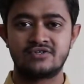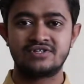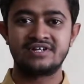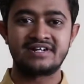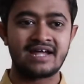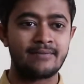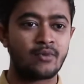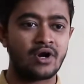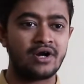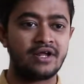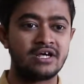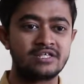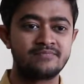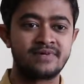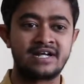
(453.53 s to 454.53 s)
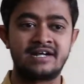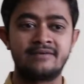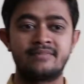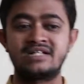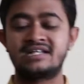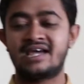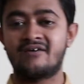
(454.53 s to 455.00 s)
So the tripod does pretty
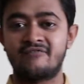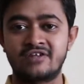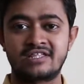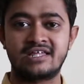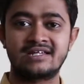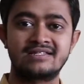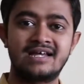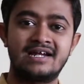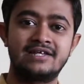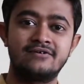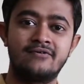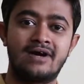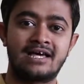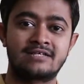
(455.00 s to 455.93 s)
much everything that you